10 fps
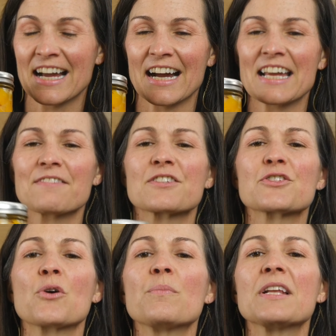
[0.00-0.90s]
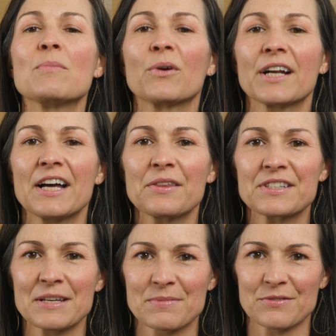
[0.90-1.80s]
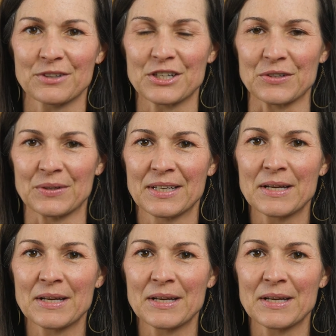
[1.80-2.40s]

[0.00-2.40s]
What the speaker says: I have so many more health tips for you.